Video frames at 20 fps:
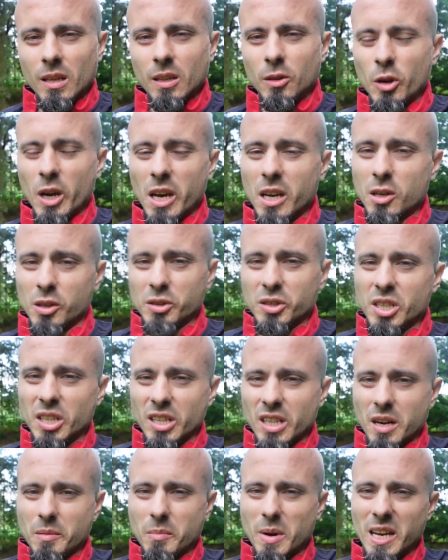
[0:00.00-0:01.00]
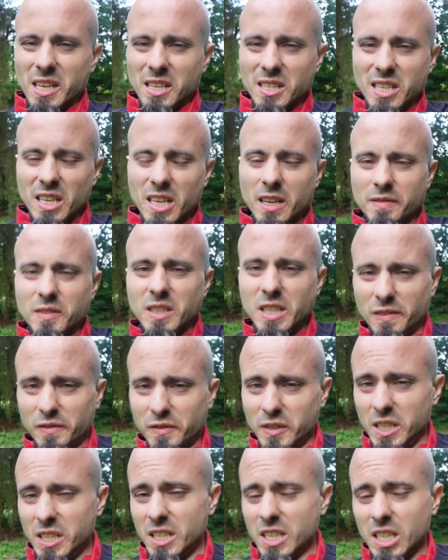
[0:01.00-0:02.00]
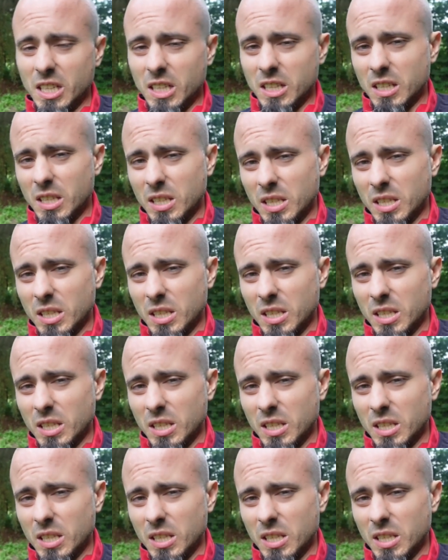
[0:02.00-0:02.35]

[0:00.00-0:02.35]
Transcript: do I consider myself defeated?